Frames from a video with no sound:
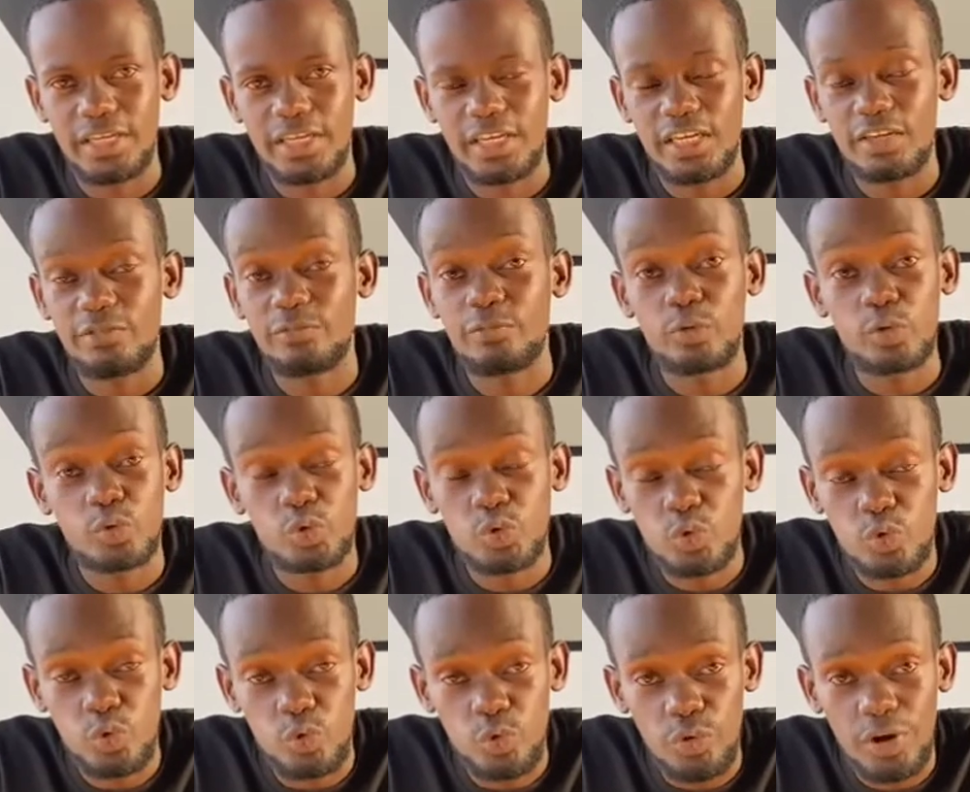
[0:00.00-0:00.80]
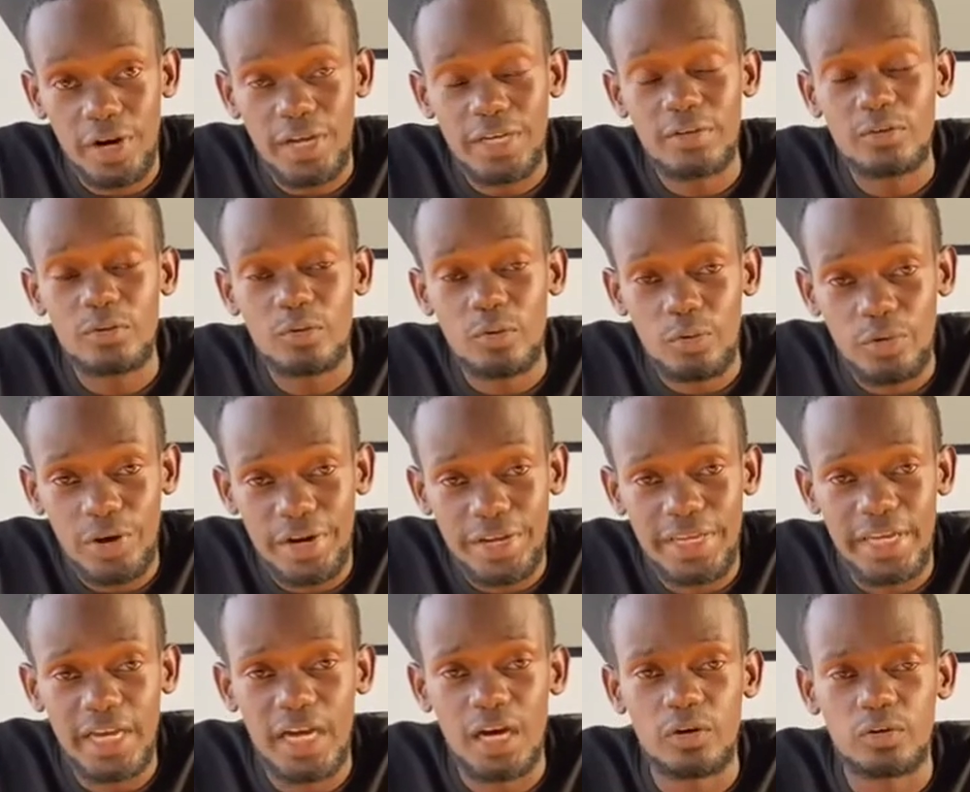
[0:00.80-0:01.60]
If you're to cry,
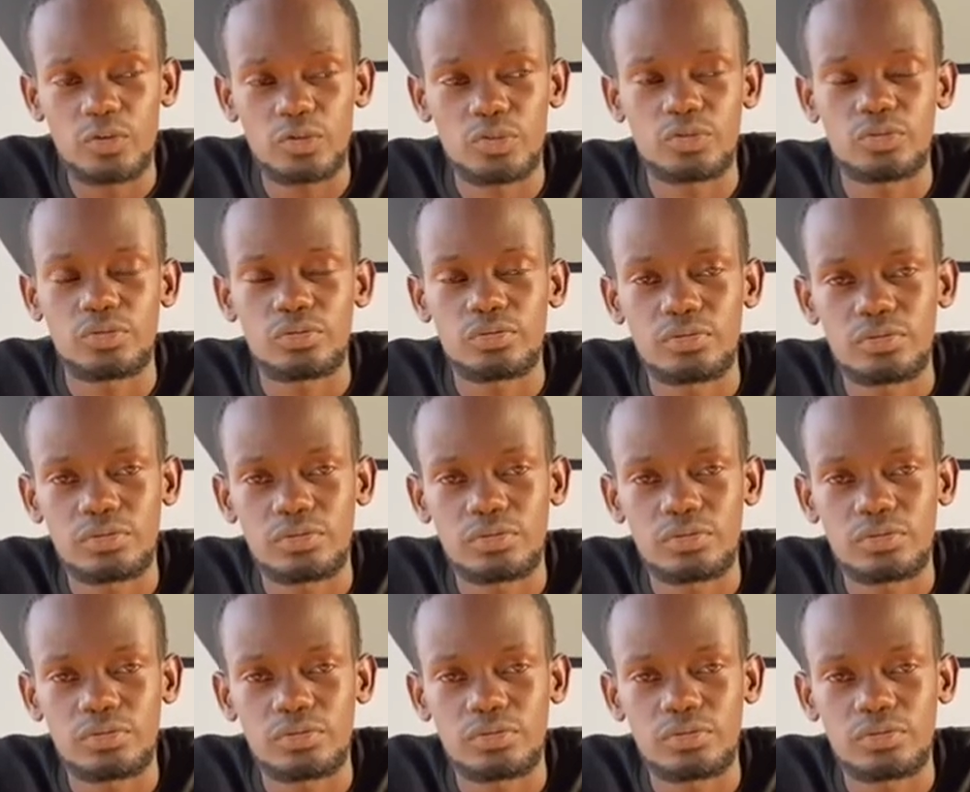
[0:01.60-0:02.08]
cry out.